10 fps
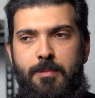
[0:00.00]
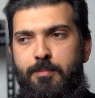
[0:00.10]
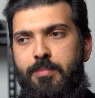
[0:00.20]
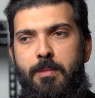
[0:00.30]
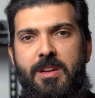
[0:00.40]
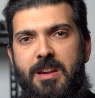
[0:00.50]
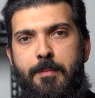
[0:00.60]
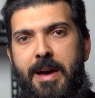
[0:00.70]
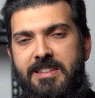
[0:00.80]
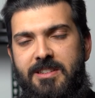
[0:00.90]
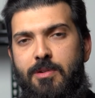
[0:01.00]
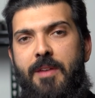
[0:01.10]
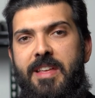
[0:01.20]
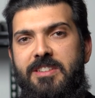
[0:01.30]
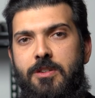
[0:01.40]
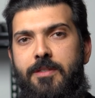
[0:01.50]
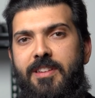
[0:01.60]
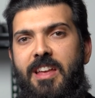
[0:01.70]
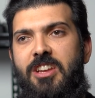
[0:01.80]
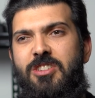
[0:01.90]
I'm probably going to base it around that
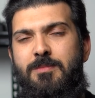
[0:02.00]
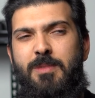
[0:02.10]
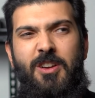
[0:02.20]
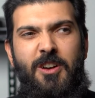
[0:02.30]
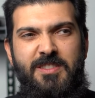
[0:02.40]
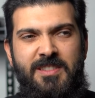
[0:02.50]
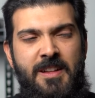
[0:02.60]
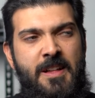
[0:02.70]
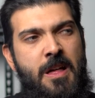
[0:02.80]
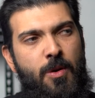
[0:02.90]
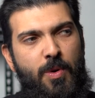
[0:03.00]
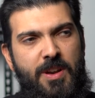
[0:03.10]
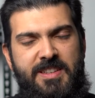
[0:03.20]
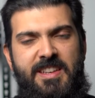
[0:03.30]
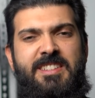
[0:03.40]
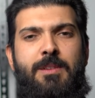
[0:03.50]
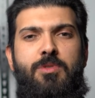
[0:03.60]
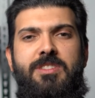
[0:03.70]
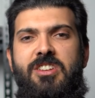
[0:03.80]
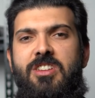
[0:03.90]
certification, because when I see
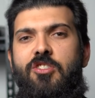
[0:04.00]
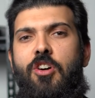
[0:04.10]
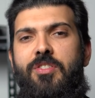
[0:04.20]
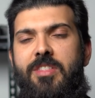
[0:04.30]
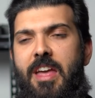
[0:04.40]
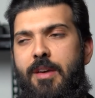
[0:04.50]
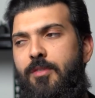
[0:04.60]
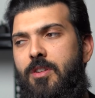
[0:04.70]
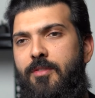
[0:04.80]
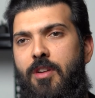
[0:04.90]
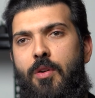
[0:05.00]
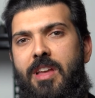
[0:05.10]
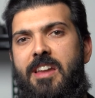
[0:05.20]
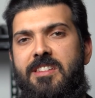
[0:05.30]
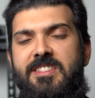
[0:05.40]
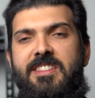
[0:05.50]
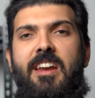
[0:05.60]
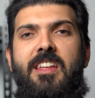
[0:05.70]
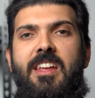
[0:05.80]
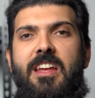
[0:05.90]
someone's actually gone to the effort of going out and
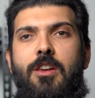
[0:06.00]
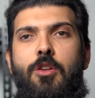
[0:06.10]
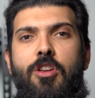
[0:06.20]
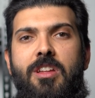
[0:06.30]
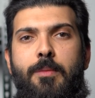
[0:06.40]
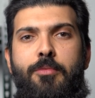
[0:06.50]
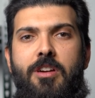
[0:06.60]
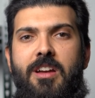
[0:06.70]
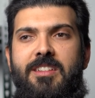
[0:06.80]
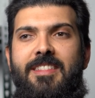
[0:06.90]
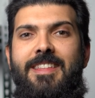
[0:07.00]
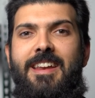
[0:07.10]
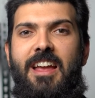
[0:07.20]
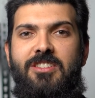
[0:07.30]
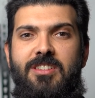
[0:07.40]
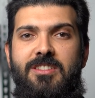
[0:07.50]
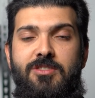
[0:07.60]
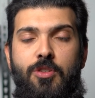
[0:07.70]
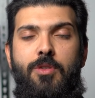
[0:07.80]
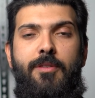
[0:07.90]
studying and learning the product and then actually
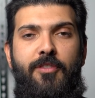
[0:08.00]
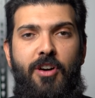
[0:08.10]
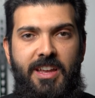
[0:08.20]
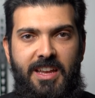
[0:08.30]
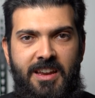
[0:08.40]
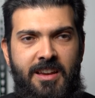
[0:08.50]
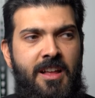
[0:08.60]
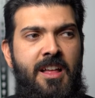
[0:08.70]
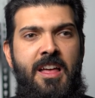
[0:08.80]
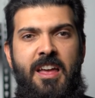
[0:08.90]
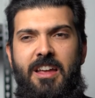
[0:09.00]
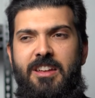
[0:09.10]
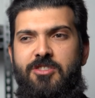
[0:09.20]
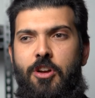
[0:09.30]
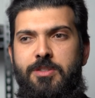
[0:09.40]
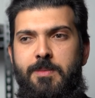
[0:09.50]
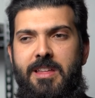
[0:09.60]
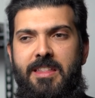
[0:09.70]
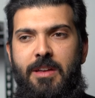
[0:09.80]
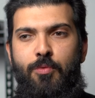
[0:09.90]
certifying in it, it shows me
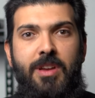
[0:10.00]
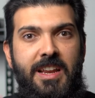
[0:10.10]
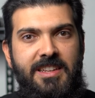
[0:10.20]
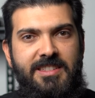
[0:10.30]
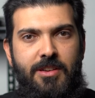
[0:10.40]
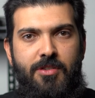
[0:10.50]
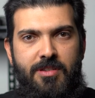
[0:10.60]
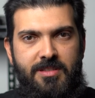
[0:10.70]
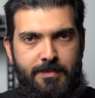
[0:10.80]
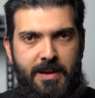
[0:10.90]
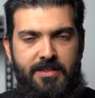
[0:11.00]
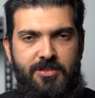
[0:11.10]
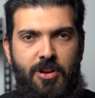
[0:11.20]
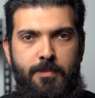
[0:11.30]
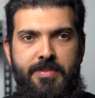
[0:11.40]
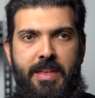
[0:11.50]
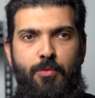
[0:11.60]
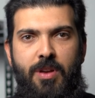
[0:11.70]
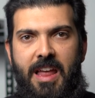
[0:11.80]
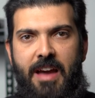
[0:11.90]
that they're really serious about the job and they
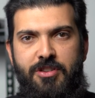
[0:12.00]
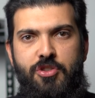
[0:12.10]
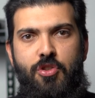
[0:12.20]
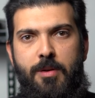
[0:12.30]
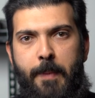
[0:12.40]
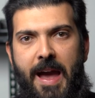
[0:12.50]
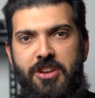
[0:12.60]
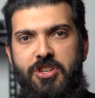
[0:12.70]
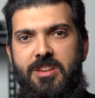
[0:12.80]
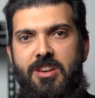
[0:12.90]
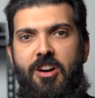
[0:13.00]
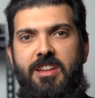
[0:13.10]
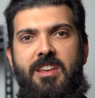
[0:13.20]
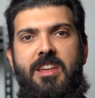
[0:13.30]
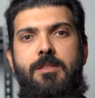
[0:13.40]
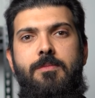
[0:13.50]
really have a strong passion in IT.